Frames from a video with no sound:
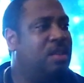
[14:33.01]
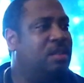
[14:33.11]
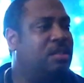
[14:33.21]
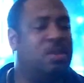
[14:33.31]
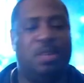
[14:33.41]

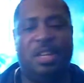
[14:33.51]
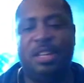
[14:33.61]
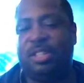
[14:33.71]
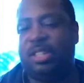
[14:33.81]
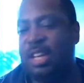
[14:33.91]
There's no need
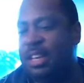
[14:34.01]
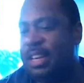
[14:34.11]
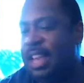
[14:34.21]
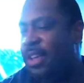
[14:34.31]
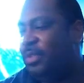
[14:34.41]
to shut
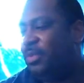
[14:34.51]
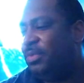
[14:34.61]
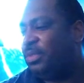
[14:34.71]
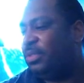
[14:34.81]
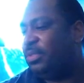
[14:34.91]
down